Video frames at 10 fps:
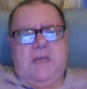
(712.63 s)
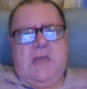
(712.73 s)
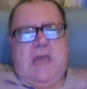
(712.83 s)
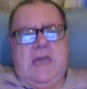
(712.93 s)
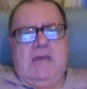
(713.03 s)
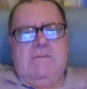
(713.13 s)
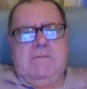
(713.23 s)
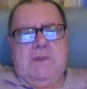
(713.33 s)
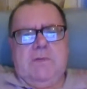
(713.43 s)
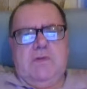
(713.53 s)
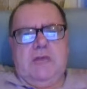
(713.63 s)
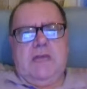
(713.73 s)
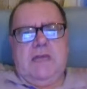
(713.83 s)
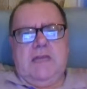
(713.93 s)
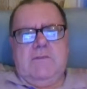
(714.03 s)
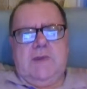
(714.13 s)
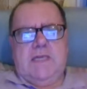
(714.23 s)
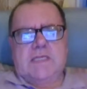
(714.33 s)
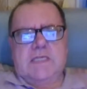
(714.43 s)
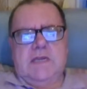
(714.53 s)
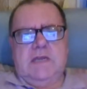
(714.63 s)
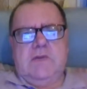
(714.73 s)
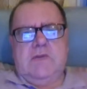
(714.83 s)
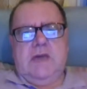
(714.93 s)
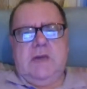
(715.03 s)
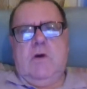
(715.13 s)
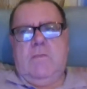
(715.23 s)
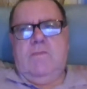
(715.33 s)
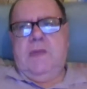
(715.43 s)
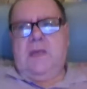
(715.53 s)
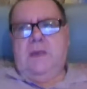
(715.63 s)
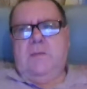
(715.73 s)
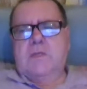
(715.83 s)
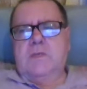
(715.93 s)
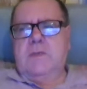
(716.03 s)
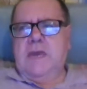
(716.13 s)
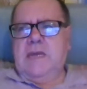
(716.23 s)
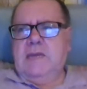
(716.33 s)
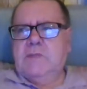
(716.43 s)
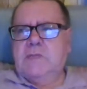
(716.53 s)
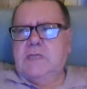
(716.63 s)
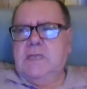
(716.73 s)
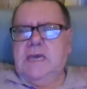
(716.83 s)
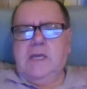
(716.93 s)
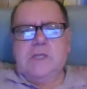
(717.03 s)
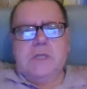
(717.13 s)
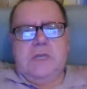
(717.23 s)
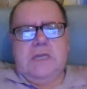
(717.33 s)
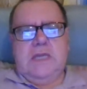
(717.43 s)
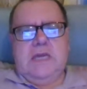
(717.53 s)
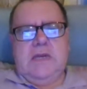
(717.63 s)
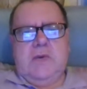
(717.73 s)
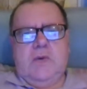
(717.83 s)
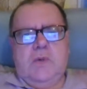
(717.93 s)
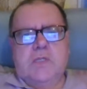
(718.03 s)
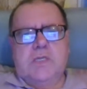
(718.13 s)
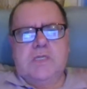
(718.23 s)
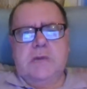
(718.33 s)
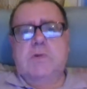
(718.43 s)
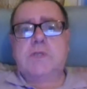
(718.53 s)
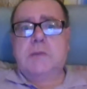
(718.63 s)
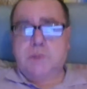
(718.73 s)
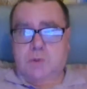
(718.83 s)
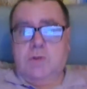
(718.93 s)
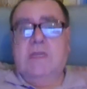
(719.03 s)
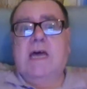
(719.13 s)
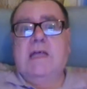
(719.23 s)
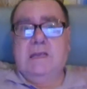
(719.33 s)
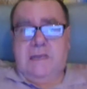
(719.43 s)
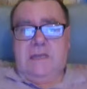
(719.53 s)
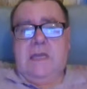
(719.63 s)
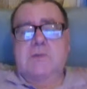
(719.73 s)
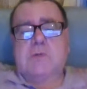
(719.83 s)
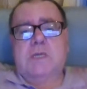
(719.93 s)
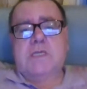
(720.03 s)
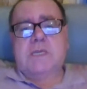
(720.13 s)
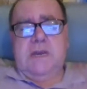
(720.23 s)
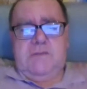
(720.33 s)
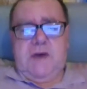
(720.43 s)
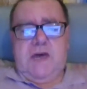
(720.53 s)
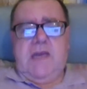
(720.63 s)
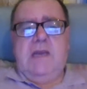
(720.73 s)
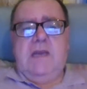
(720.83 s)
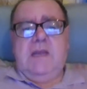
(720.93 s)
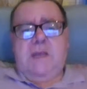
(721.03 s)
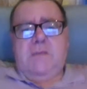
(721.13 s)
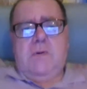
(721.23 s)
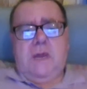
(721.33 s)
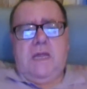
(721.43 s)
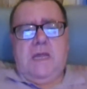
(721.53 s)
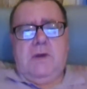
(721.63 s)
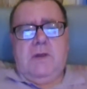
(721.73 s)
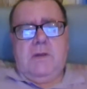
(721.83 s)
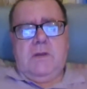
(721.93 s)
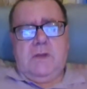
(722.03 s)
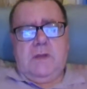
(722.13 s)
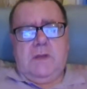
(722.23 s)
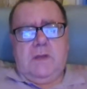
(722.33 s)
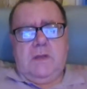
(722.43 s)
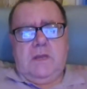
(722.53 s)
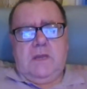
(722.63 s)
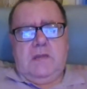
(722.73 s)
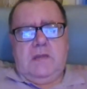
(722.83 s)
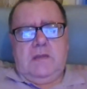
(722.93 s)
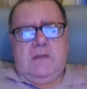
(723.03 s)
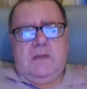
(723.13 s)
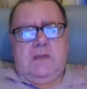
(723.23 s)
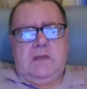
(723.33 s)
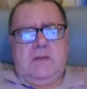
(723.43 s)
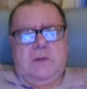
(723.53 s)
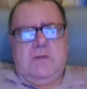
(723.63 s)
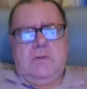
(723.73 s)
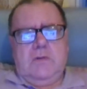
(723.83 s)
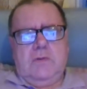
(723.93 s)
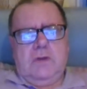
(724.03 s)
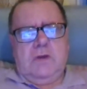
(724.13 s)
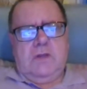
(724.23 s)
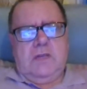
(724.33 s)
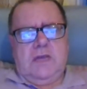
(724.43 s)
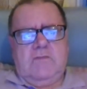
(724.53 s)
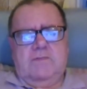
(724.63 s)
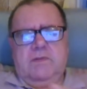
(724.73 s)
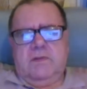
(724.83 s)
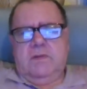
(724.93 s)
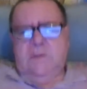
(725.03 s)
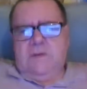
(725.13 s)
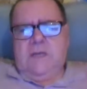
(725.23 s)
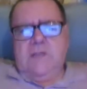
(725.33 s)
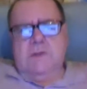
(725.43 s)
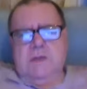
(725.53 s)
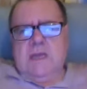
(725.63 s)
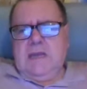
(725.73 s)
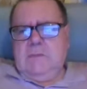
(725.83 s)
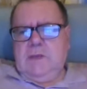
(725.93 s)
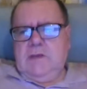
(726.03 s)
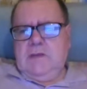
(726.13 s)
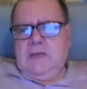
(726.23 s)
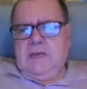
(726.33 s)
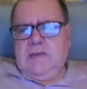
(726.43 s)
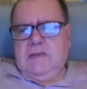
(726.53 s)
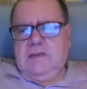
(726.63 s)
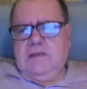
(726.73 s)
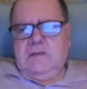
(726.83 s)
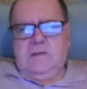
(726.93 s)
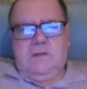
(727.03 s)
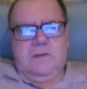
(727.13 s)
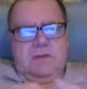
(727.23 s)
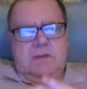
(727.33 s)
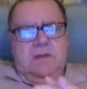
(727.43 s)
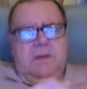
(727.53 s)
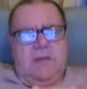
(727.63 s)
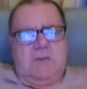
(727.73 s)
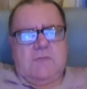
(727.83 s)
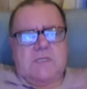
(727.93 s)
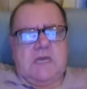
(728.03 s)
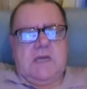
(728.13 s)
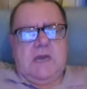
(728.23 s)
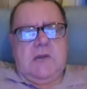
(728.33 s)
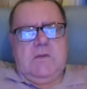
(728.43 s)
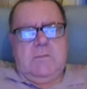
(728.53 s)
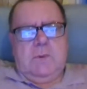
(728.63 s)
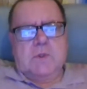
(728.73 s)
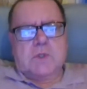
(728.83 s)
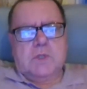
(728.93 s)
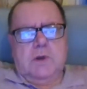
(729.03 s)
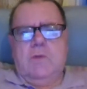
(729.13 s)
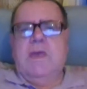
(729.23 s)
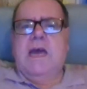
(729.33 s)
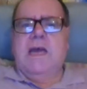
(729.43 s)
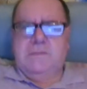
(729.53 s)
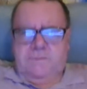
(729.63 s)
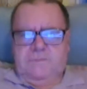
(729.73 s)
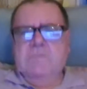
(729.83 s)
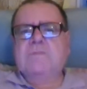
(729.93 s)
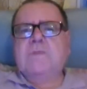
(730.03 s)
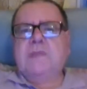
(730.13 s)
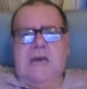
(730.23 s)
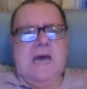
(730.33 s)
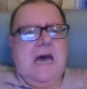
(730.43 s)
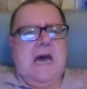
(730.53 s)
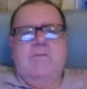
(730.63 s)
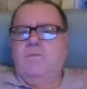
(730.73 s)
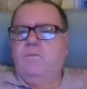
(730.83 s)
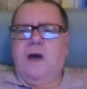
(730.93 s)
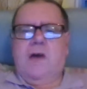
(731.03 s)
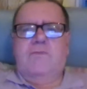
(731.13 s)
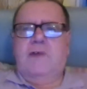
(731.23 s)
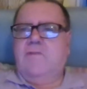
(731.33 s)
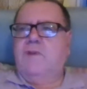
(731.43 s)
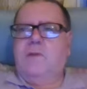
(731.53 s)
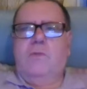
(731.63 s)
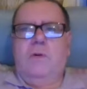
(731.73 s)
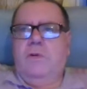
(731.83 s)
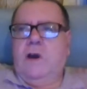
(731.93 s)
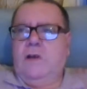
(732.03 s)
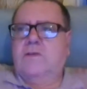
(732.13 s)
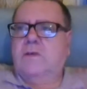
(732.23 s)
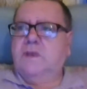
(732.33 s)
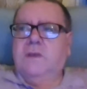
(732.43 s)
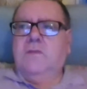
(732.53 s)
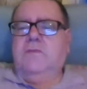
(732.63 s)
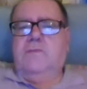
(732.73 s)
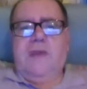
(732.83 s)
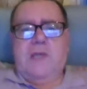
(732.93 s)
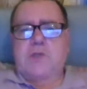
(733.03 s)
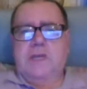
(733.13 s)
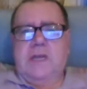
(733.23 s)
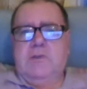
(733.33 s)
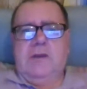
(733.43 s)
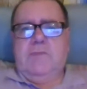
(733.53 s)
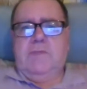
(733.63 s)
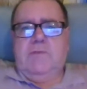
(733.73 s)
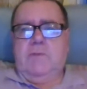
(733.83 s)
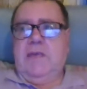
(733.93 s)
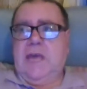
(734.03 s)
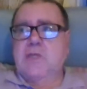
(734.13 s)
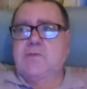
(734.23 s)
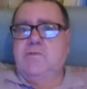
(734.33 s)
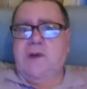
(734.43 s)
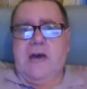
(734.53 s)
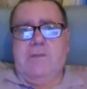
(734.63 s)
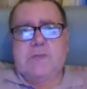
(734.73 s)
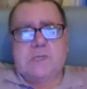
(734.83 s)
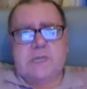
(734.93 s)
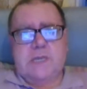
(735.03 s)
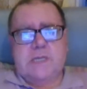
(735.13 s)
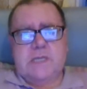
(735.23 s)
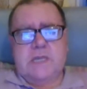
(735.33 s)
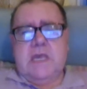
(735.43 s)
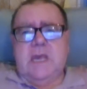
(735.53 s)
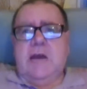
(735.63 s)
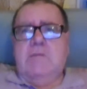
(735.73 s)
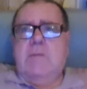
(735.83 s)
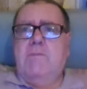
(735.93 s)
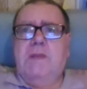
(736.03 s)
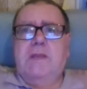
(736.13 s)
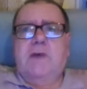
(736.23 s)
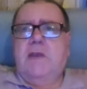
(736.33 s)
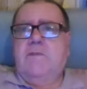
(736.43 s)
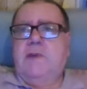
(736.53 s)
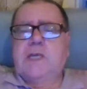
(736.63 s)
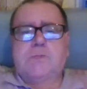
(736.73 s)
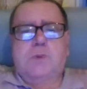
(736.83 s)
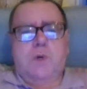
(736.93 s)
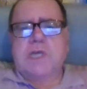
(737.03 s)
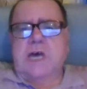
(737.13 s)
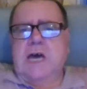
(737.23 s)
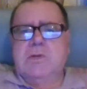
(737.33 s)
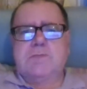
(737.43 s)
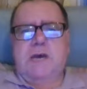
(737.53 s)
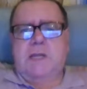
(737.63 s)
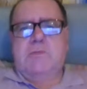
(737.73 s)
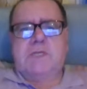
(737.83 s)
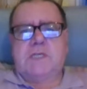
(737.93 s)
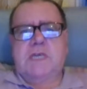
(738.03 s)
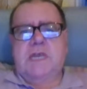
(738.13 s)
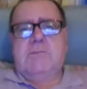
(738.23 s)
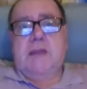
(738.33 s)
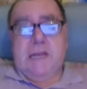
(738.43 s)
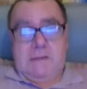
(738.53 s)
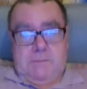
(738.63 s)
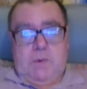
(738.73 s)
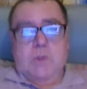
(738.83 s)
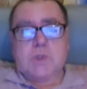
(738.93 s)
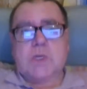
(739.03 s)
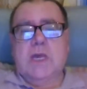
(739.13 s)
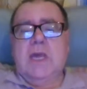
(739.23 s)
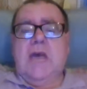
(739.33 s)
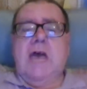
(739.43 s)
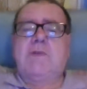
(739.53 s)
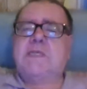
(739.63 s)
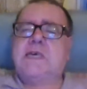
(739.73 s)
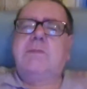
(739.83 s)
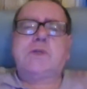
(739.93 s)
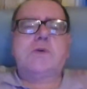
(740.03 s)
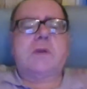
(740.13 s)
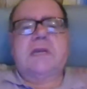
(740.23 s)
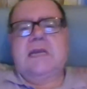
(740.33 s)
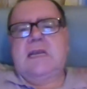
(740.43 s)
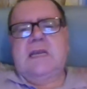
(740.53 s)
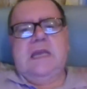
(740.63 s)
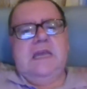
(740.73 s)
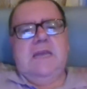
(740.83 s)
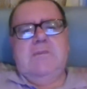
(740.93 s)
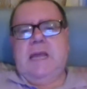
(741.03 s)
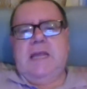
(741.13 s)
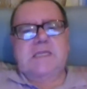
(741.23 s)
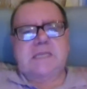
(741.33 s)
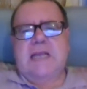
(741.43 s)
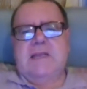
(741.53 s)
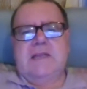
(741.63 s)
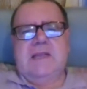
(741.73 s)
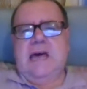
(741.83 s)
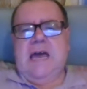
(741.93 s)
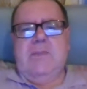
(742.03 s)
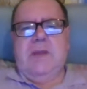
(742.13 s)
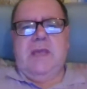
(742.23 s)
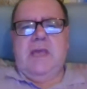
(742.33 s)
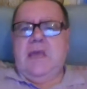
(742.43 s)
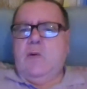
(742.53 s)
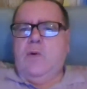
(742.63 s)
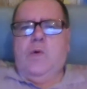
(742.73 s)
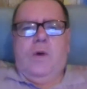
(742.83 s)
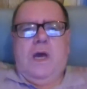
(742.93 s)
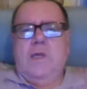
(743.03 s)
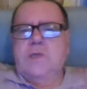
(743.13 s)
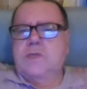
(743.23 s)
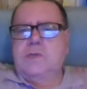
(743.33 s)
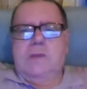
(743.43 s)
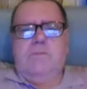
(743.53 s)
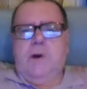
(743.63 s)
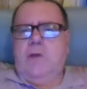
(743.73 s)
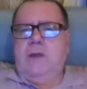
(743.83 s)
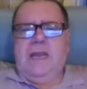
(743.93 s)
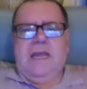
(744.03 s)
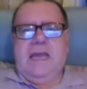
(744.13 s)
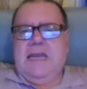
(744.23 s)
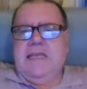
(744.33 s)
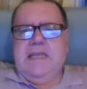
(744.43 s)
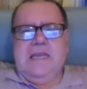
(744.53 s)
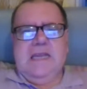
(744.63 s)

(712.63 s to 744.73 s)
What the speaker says: They've done like Leatherface, and then they've done that one. Was it made in? Was it the early noughties? That was good. That was quite terrifying. But I don't know. Yeah, are going to do another one, are they, Kev? Got enlighten me on that. Kevin saying, "I love books too." Oh yeah, yeah, I've read from from virtually like from the age of 5 and 6. I remember the very first books I was mad on was the Enid Blyton books. Every time I saw an Enid Blyton title in the library, I used to borrow it like anything.